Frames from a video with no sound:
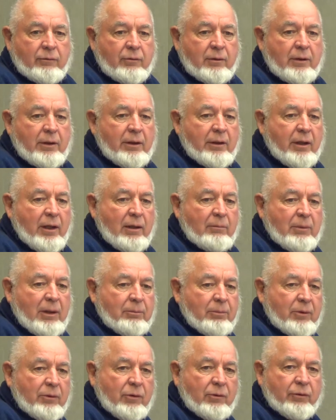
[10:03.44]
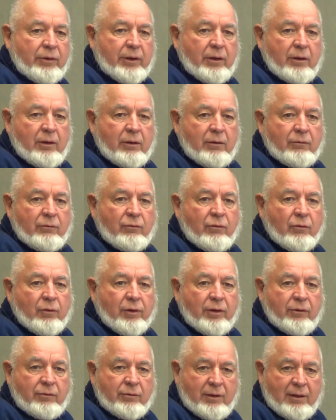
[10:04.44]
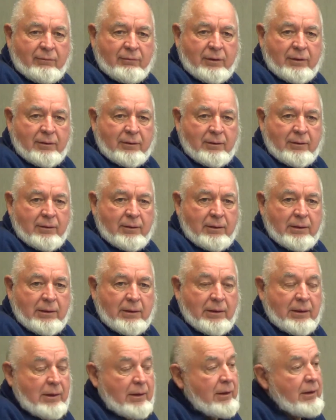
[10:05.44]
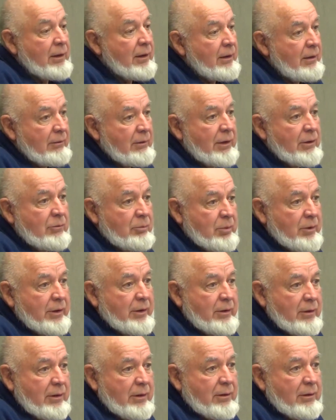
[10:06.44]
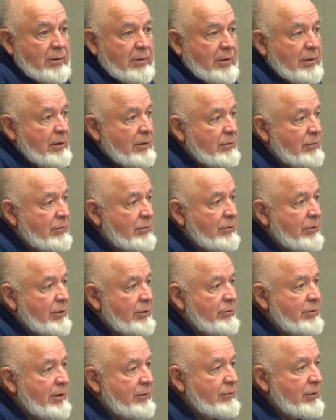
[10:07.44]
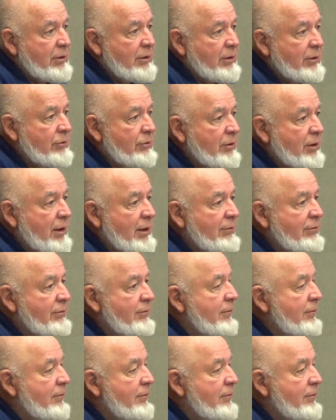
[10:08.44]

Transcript: and he came up with 347. Oh, that's pretty good. That's only 7 tons off.